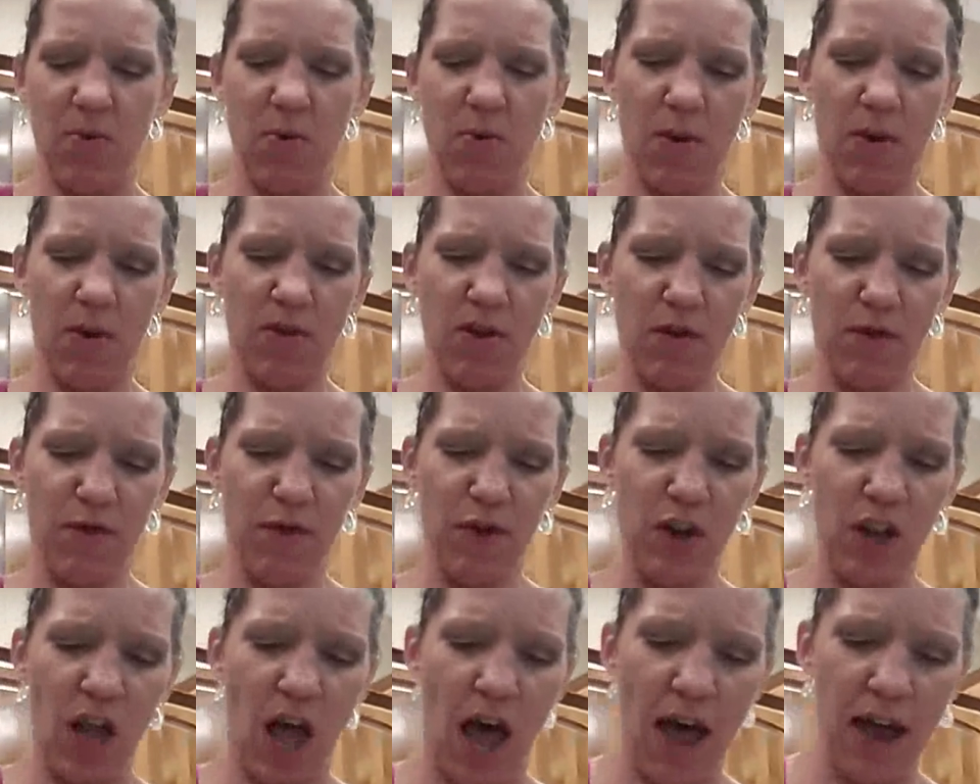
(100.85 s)
We went there
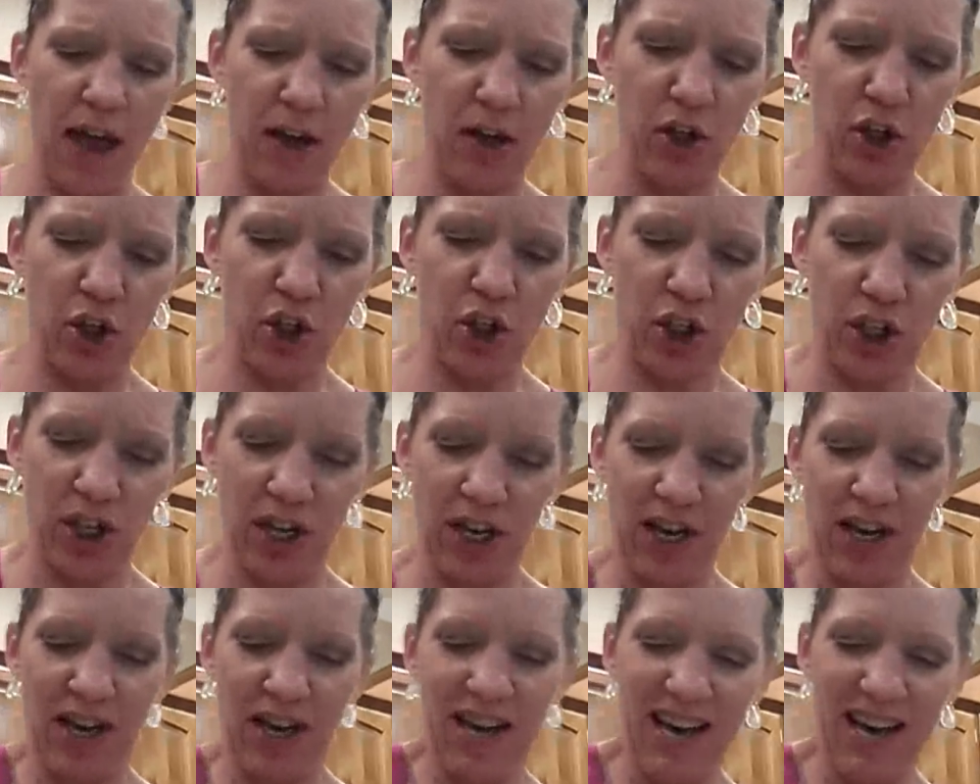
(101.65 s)
for lunch.
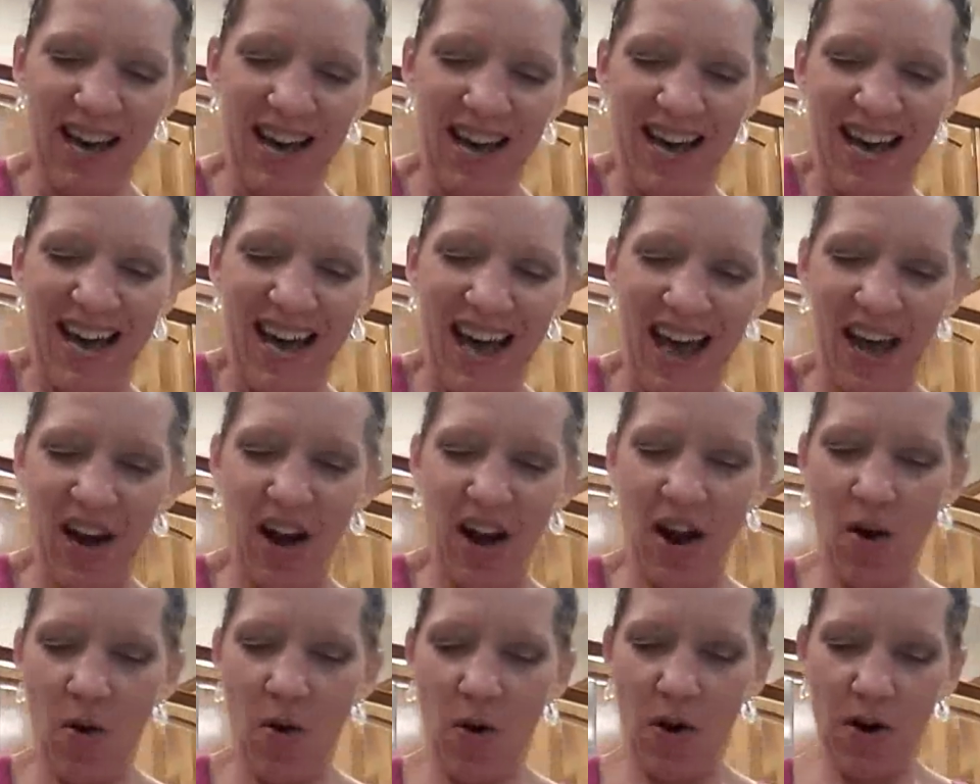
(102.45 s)

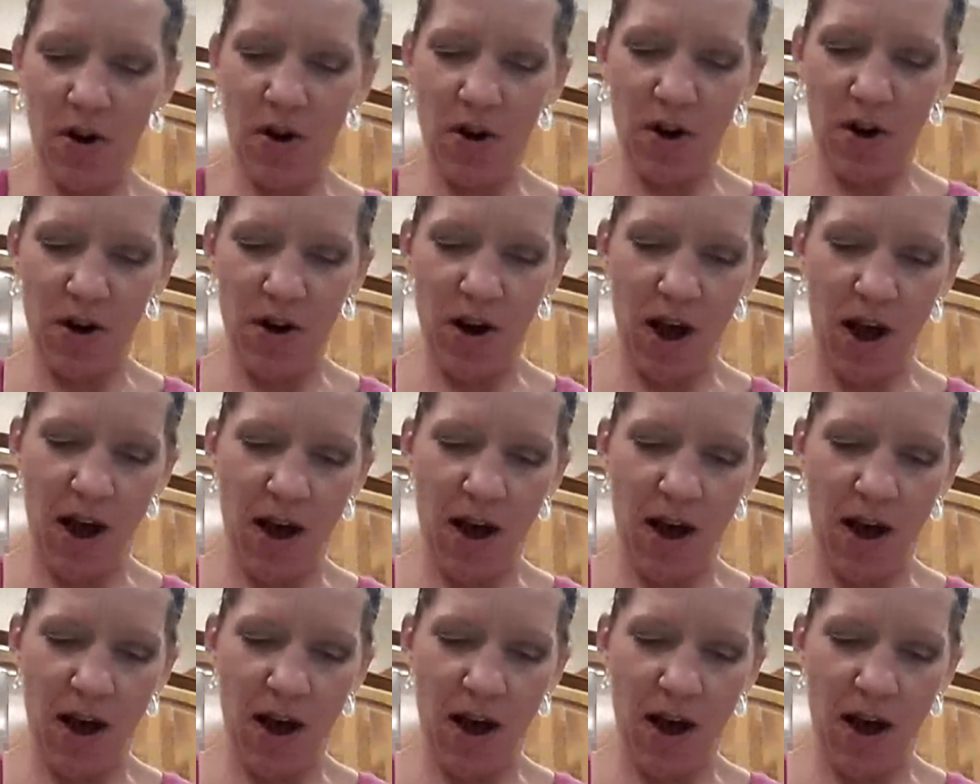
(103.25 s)
And I ordered,